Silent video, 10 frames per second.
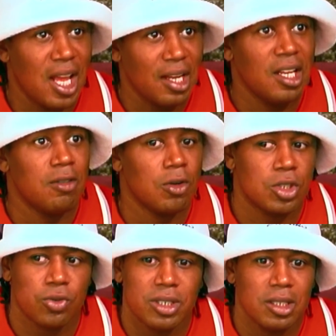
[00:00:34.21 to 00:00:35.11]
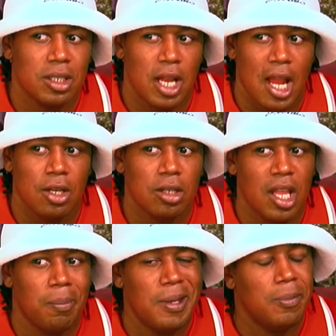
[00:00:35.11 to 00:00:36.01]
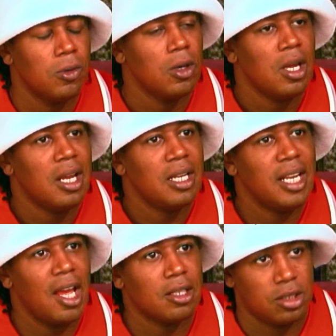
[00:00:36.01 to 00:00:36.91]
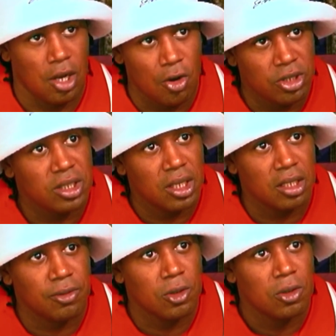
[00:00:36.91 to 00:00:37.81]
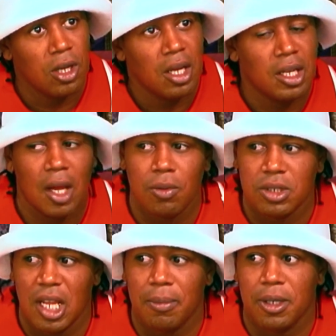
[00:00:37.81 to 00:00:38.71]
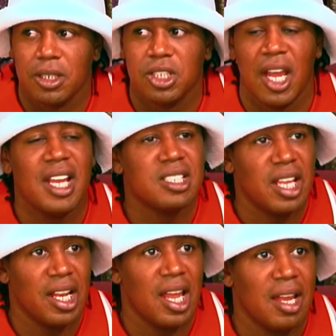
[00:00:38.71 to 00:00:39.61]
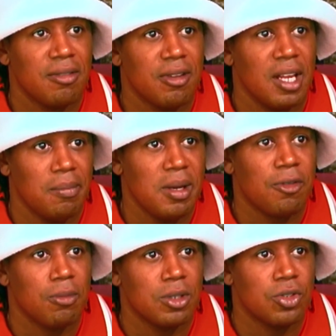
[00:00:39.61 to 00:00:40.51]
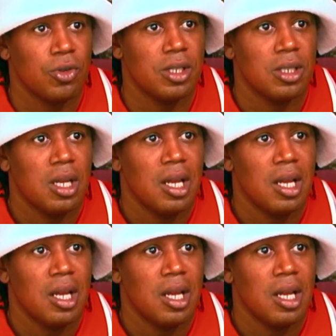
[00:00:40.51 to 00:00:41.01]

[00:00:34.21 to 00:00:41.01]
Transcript: I live on the streets, and I looked at people that turned successful, that was able to change their life and be from the streets.